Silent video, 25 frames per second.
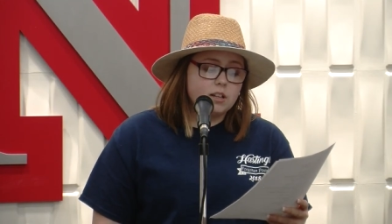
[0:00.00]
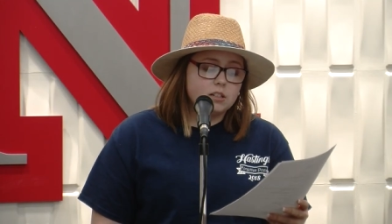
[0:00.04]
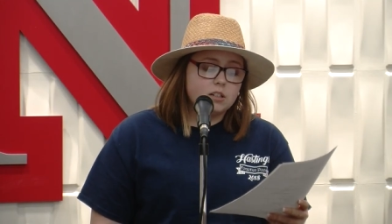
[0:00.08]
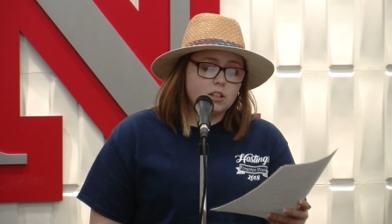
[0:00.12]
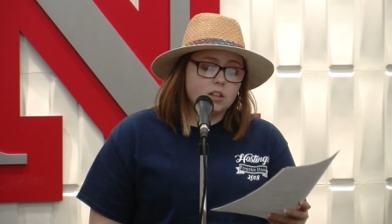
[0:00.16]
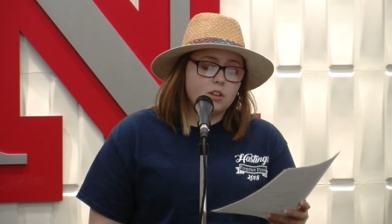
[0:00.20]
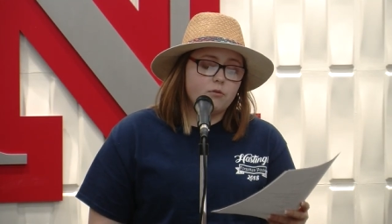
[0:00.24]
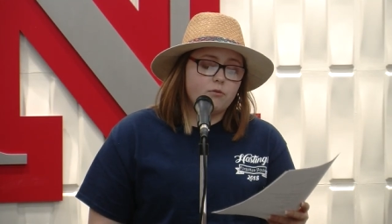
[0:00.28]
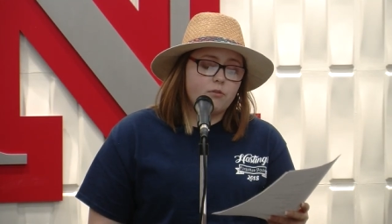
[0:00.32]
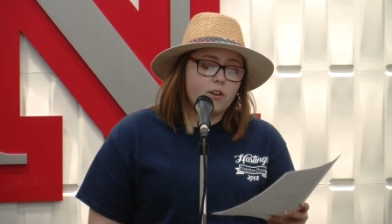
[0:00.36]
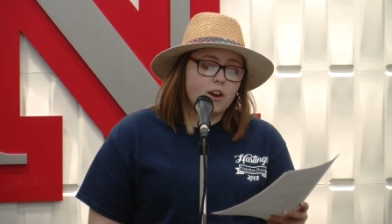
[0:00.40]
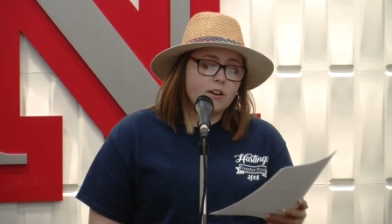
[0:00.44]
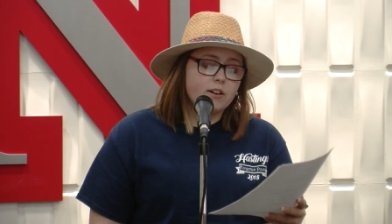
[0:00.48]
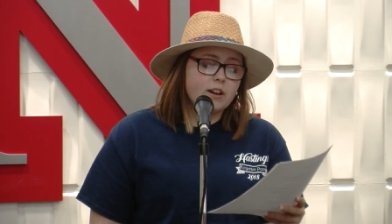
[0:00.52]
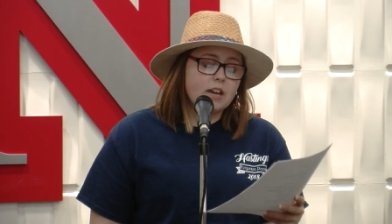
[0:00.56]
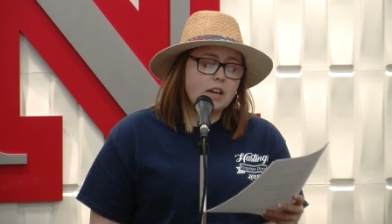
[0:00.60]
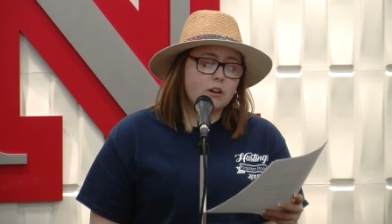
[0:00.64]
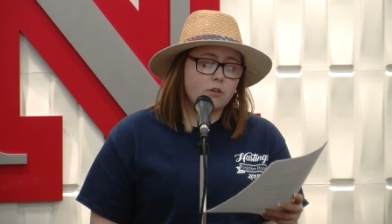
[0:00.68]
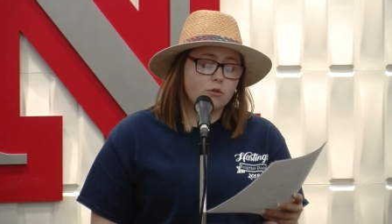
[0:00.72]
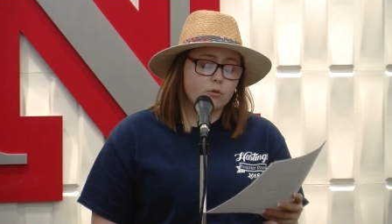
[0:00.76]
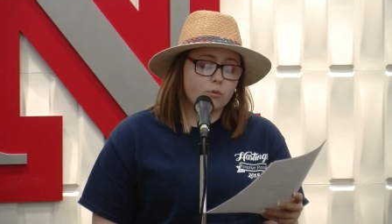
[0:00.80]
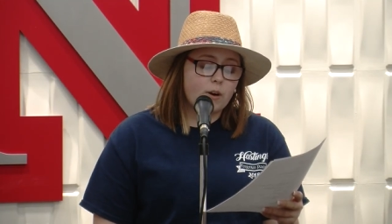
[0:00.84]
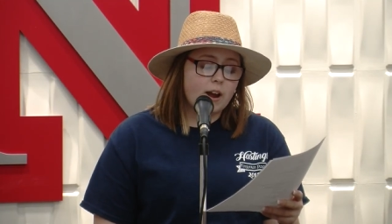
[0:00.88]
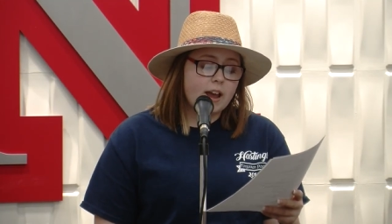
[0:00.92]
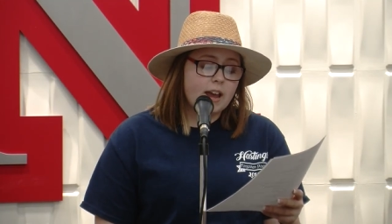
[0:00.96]
into the very
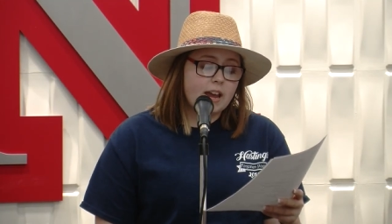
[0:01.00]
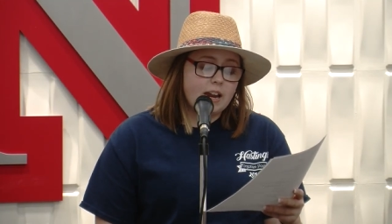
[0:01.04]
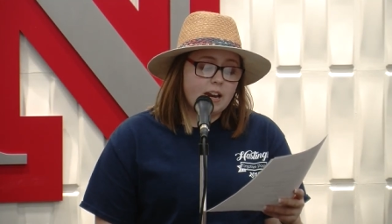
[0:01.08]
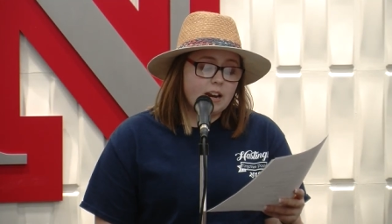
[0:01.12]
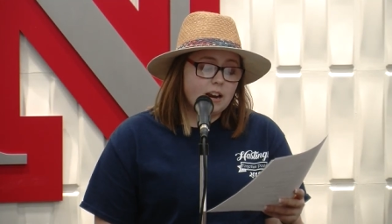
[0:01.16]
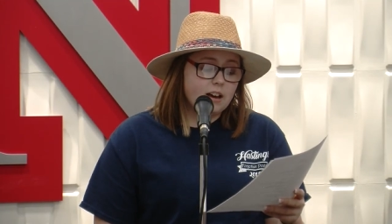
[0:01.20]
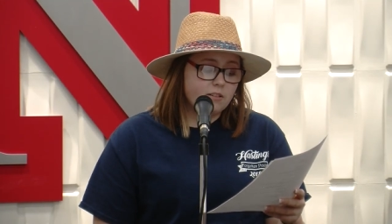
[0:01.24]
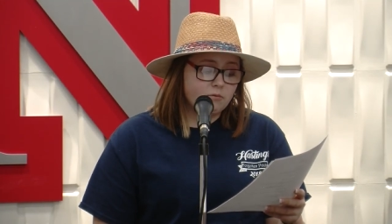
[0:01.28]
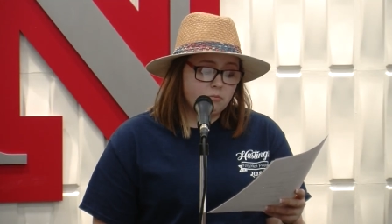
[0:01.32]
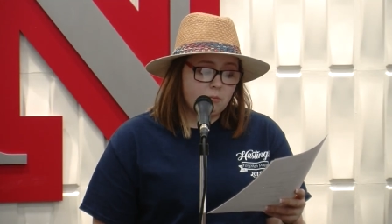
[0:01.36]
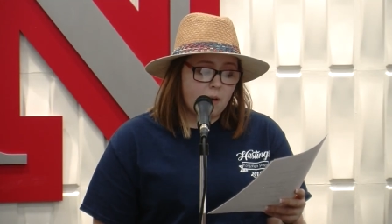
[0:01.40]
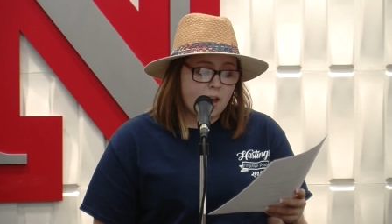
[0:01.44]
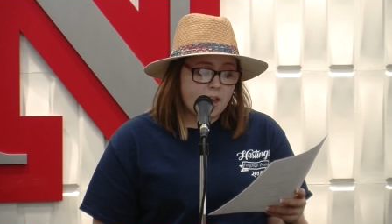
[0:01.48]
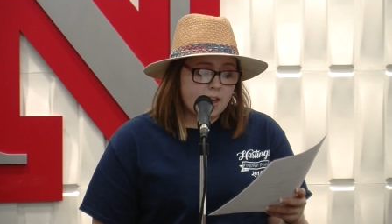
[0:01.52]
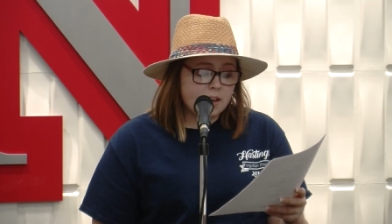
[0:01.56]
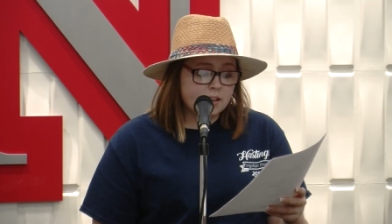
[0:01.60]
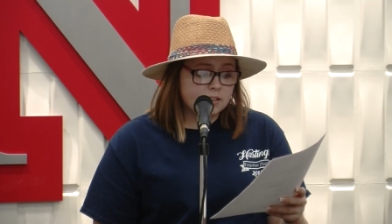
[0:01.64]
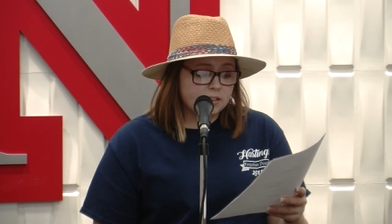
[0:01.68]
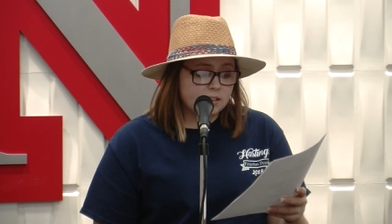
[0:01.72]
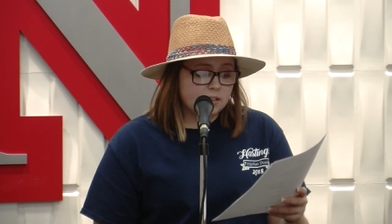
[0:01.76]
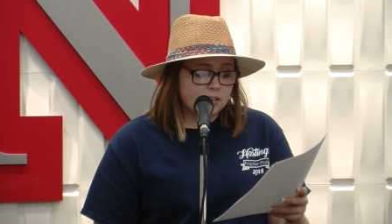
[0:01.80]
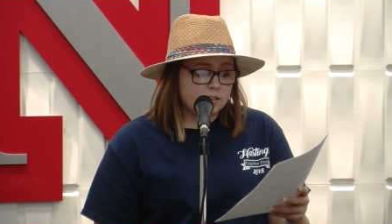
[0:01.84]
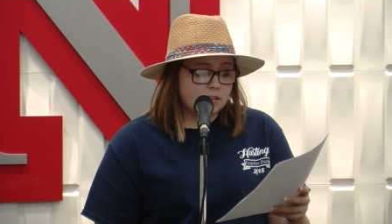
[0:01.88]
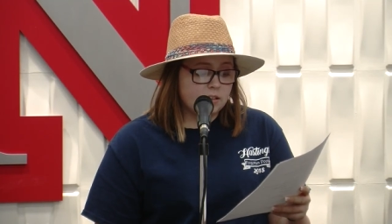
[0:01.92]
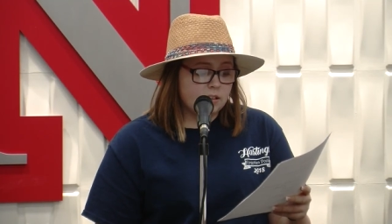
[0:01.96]
grain of my
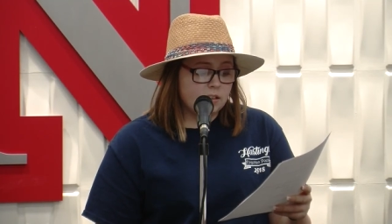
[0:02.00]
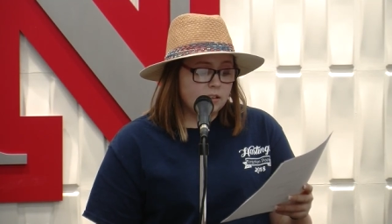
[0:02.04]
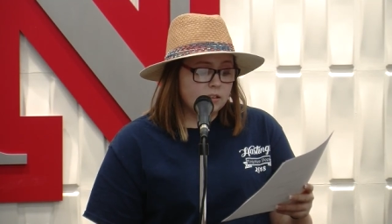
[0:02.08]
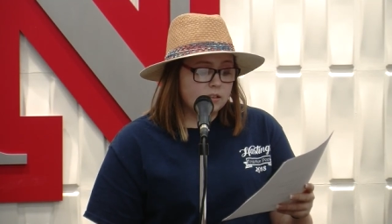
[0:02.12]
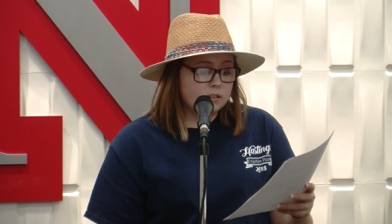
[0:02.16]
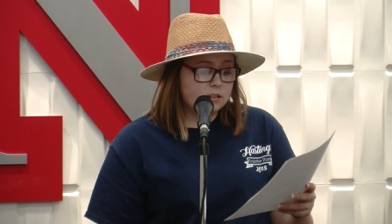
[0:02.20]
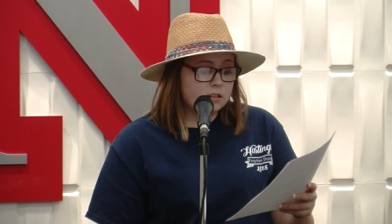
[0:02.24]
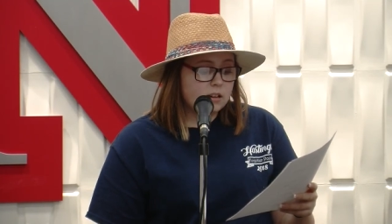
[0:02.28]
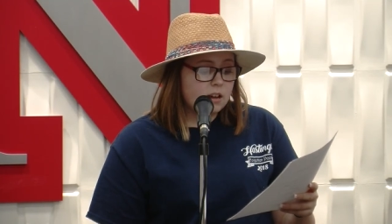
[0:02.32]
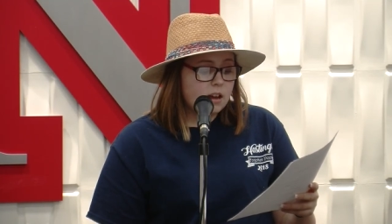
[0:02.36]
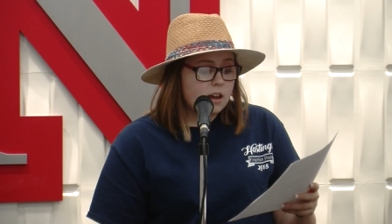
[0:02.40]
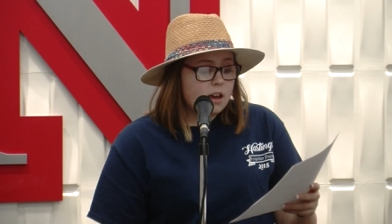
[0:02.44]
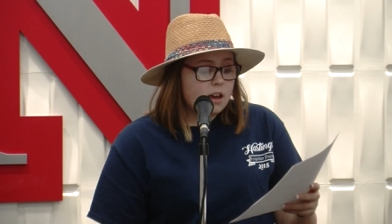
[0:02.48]
existence.